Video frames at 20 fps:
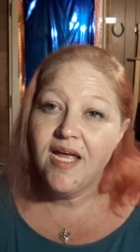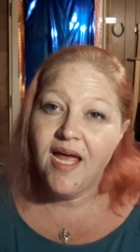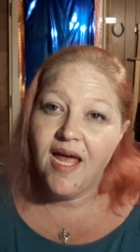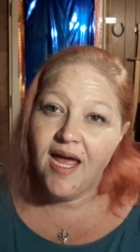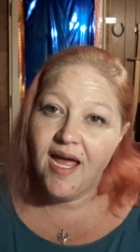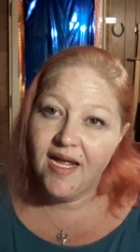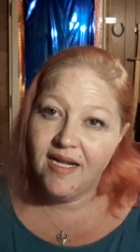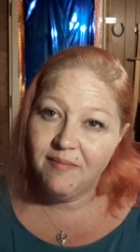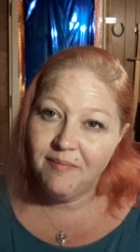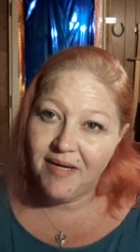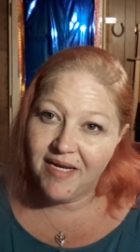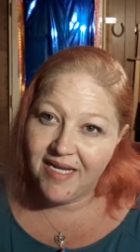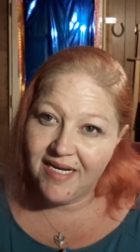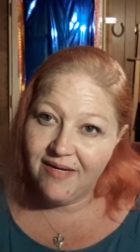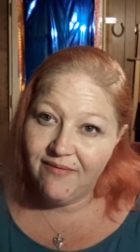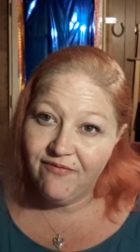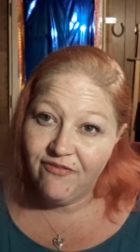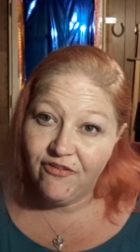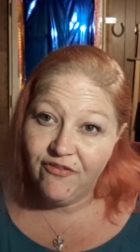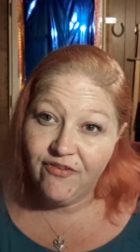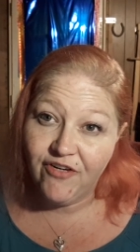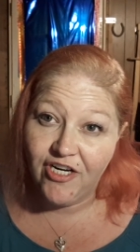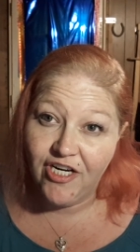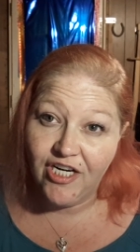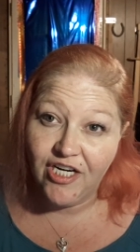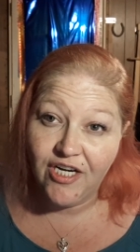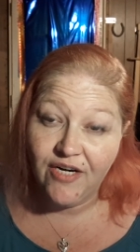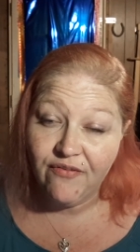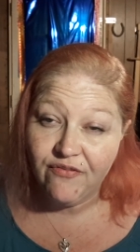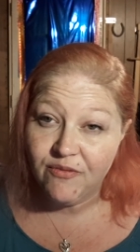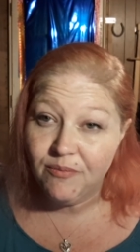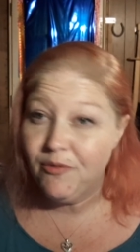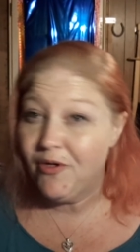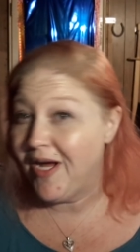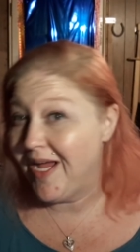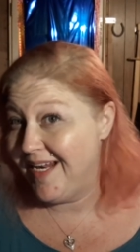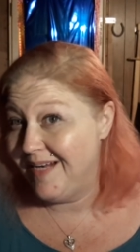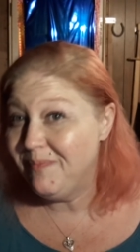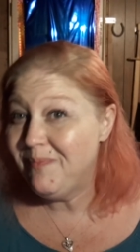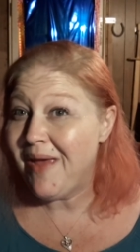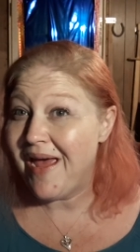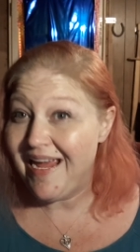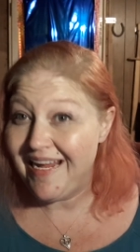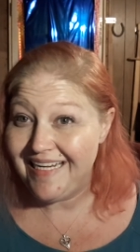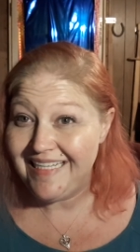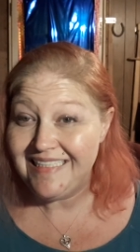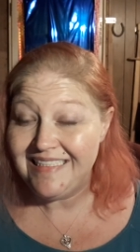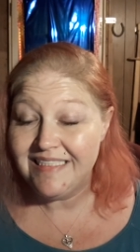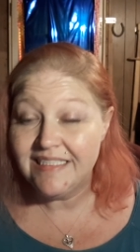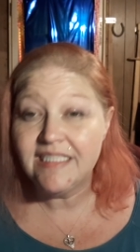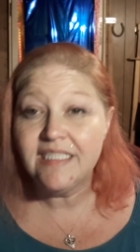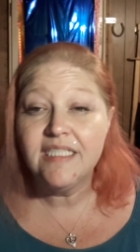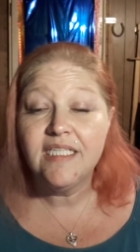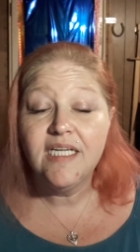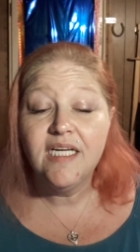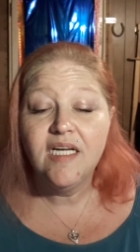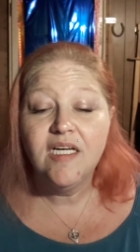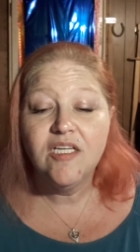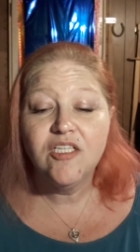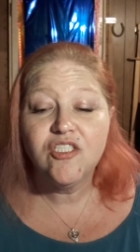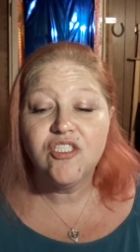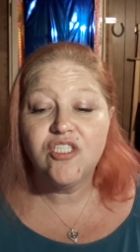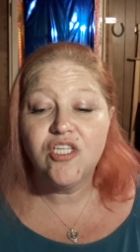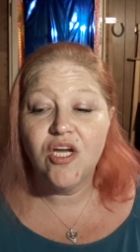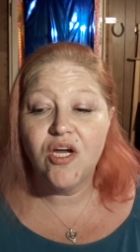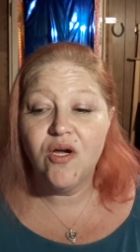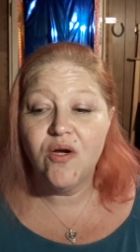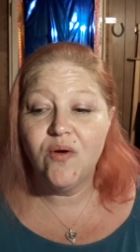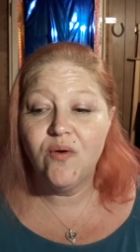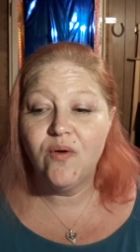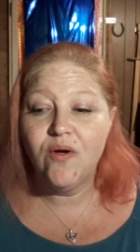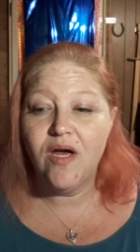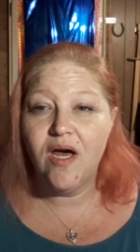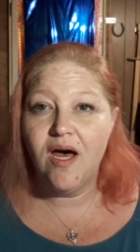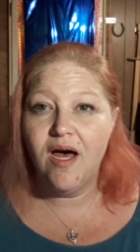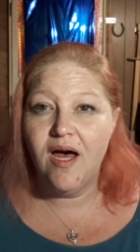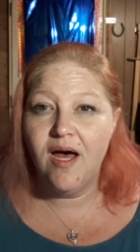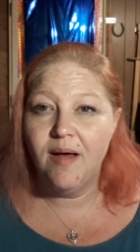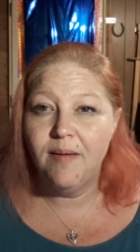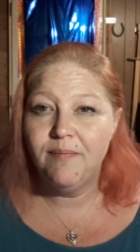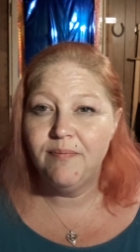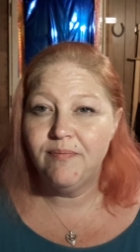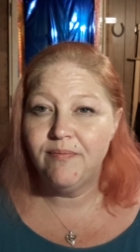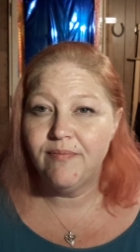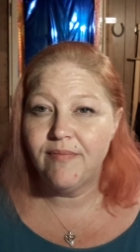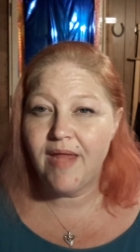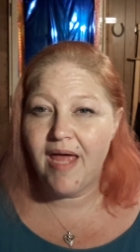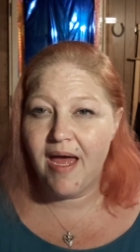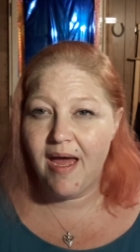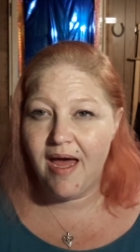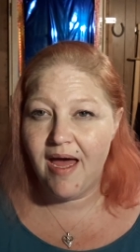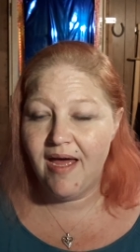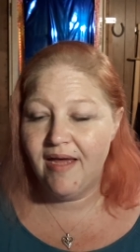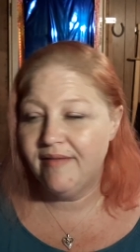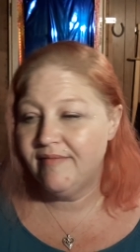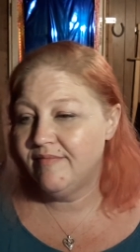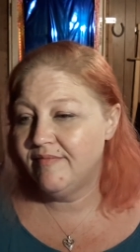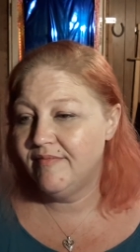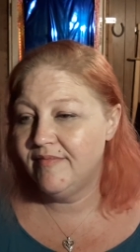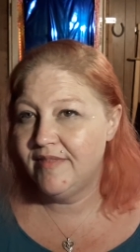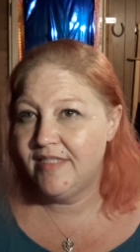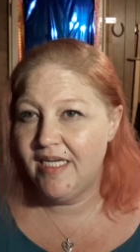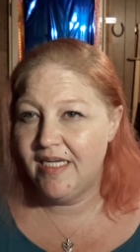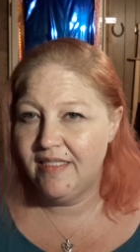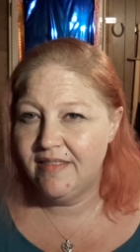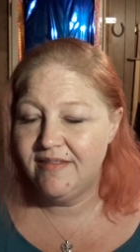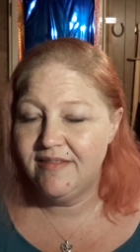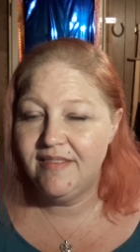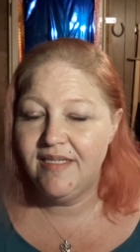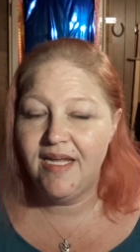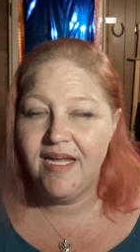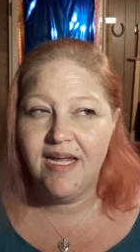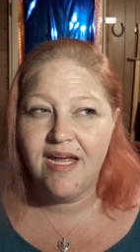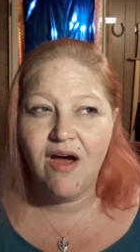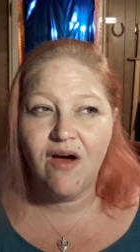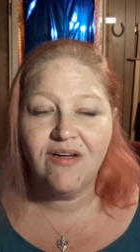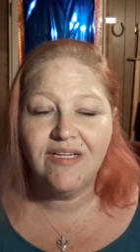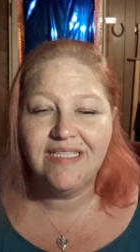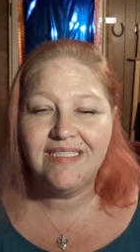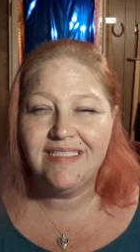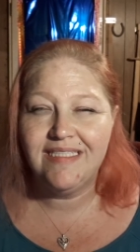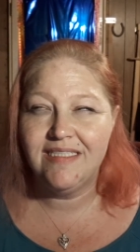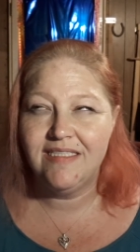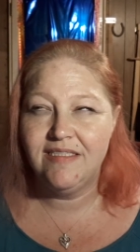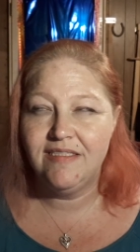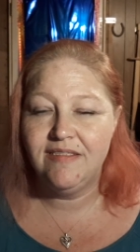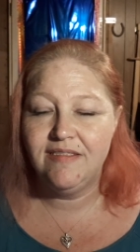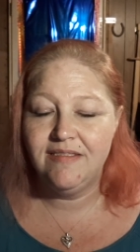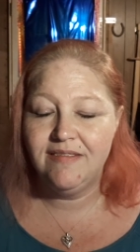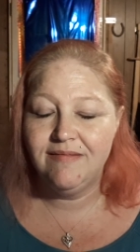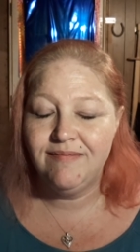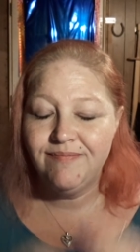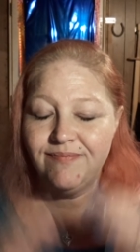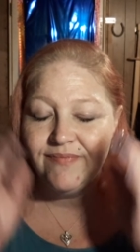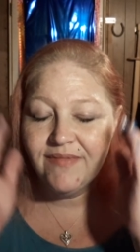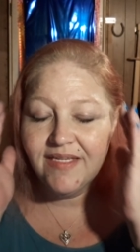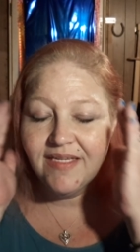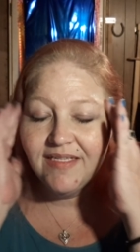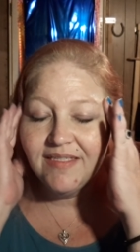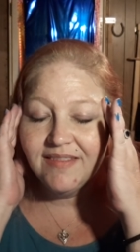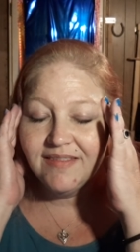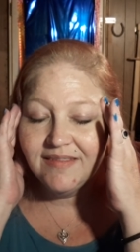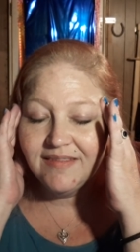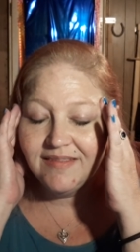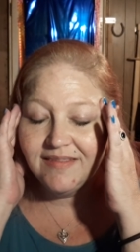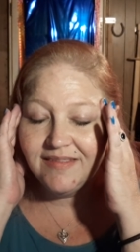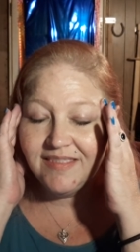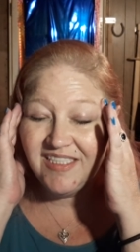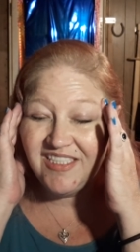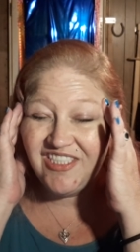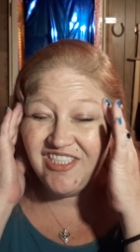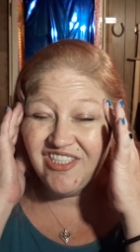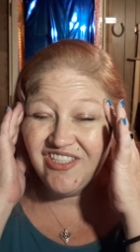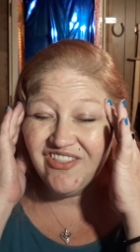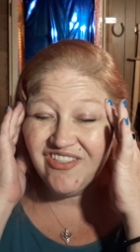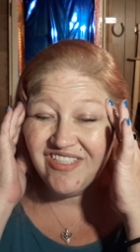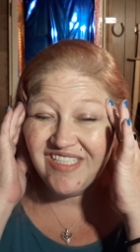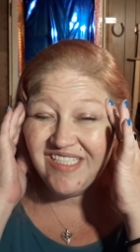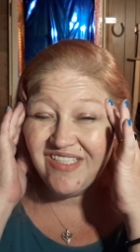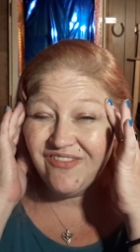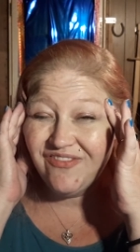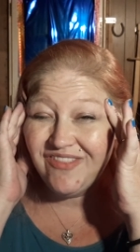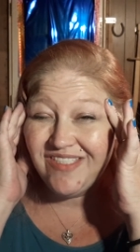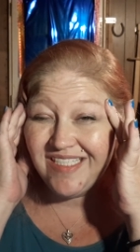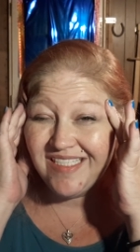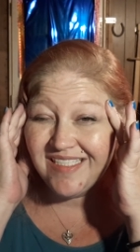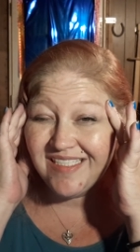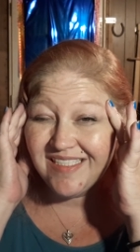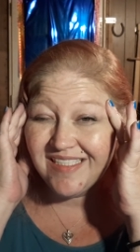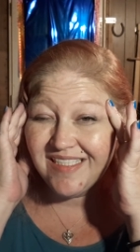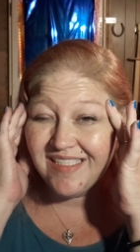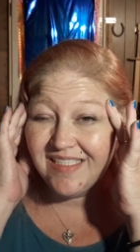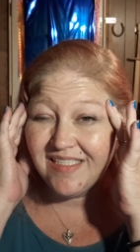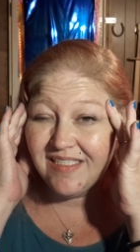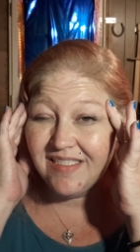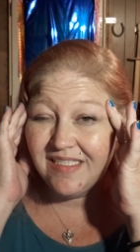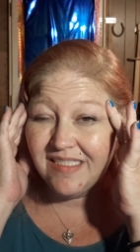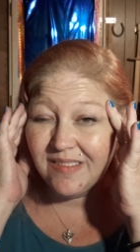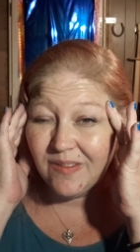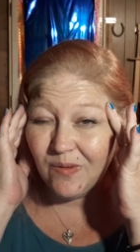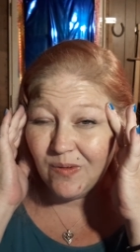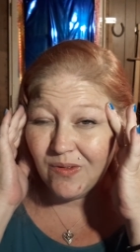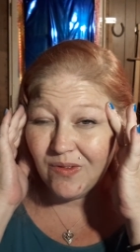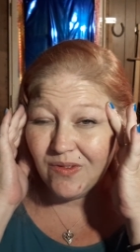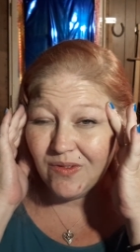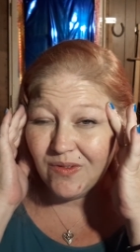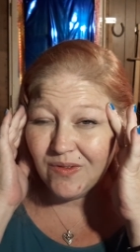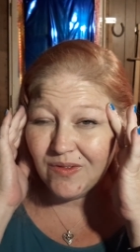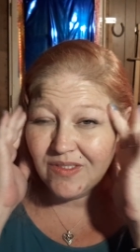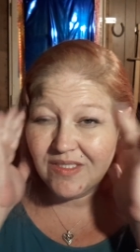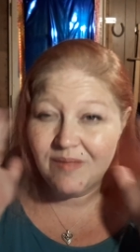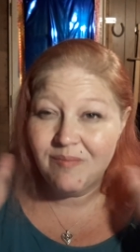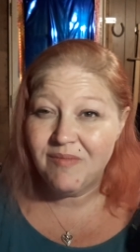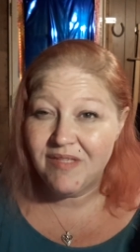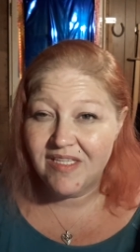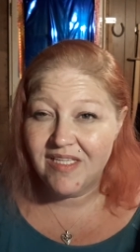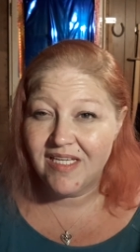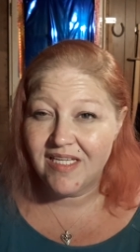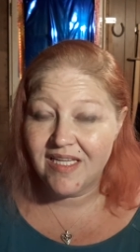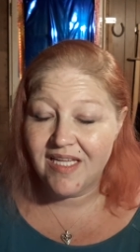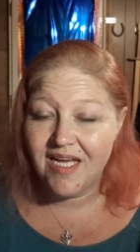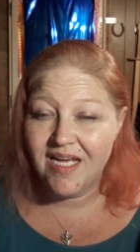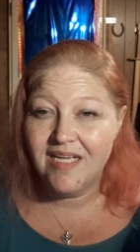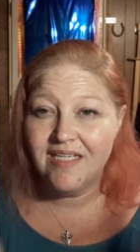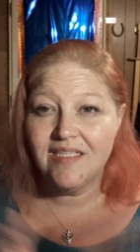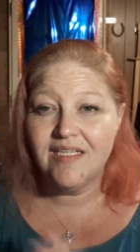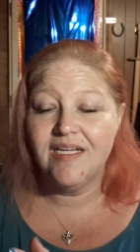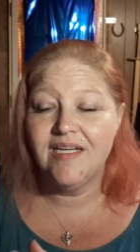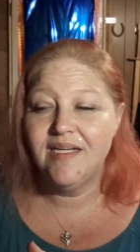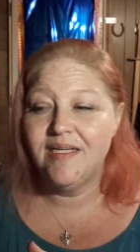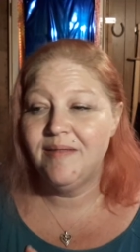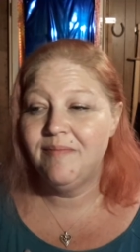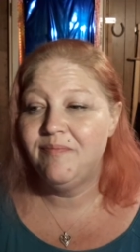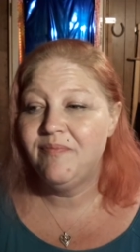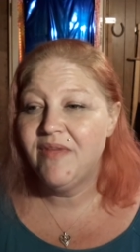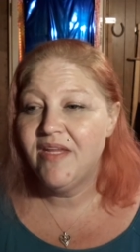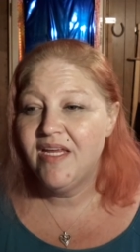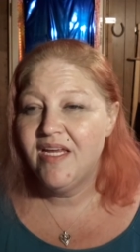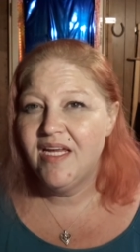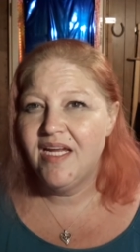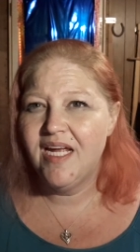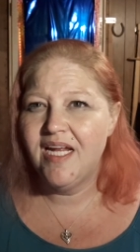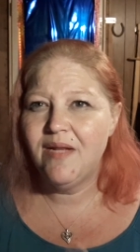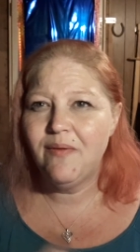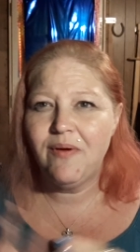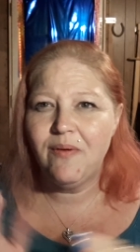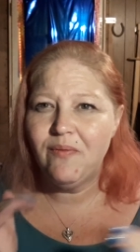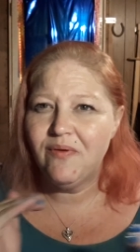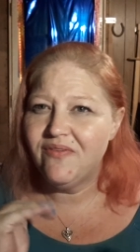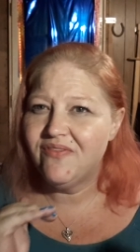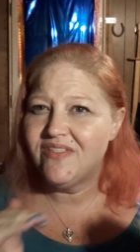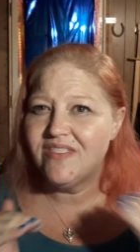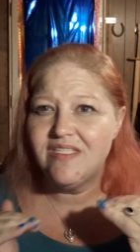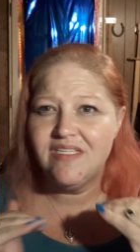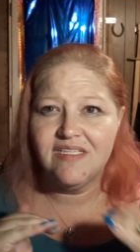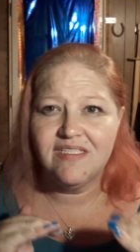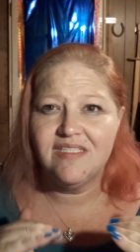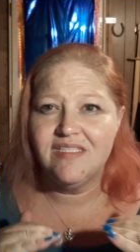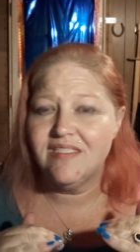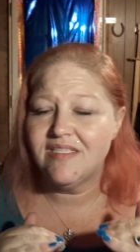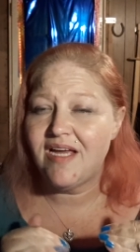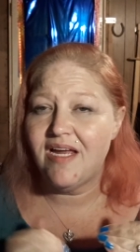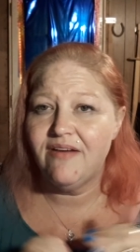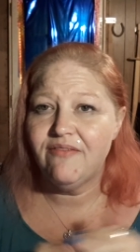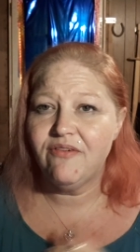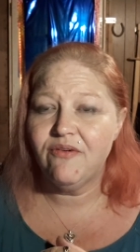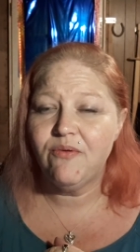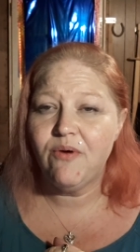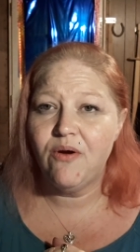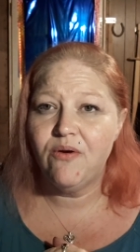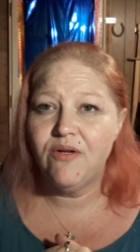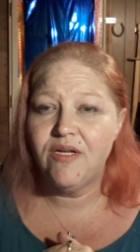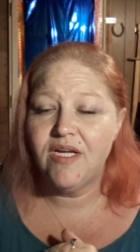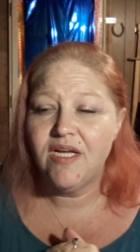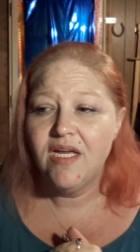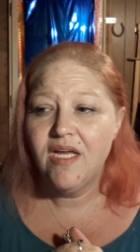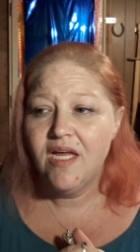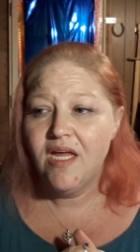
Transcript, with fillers: and making him feel very uncomfortable and pained. So um, he called it de degenerative disc disorder, something like that. Um, anyway, one of his discs is kind of eroding.